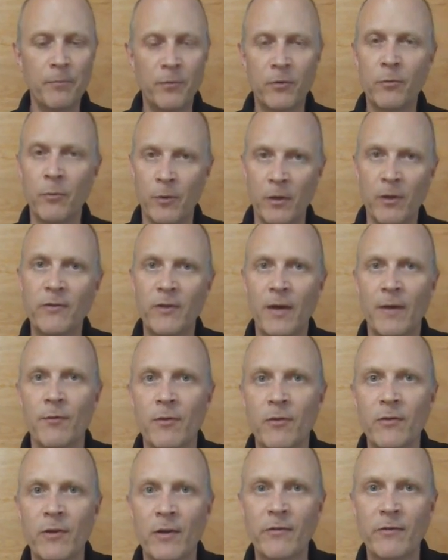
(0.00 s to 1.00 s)

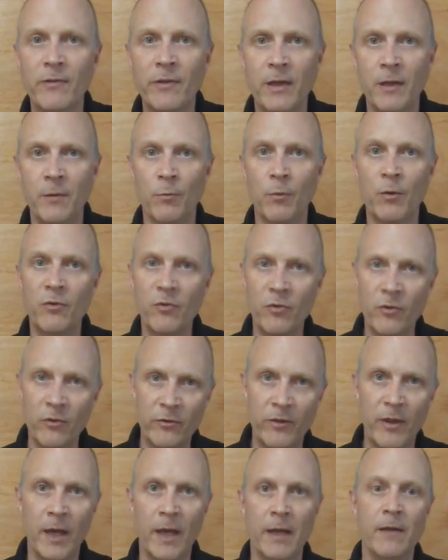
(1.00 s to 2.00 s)
2716, which is
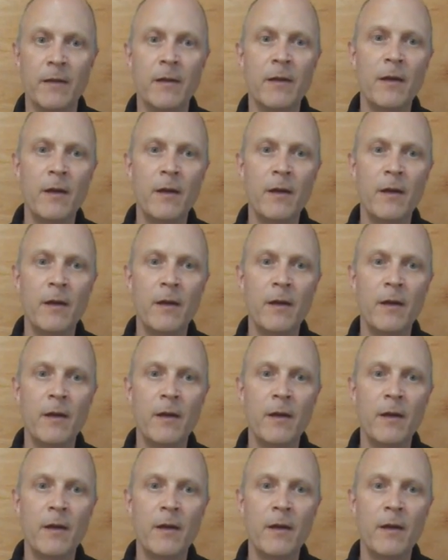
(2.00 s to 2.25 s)
then